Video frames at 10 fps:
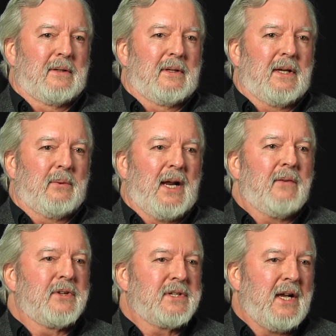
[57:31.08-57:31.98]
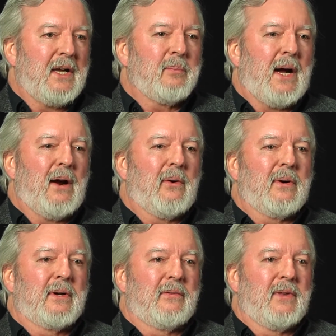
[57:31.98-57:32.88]
have the staying
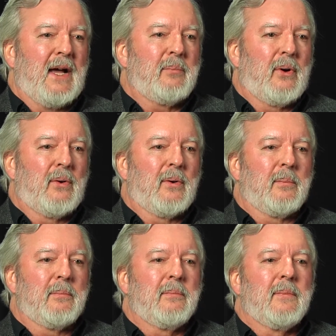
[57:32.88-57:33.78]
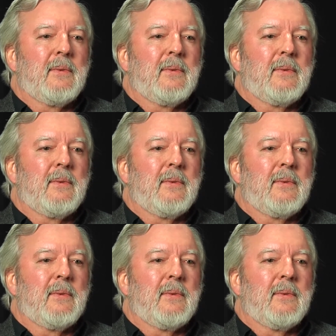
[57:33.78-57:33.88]
power of that poem,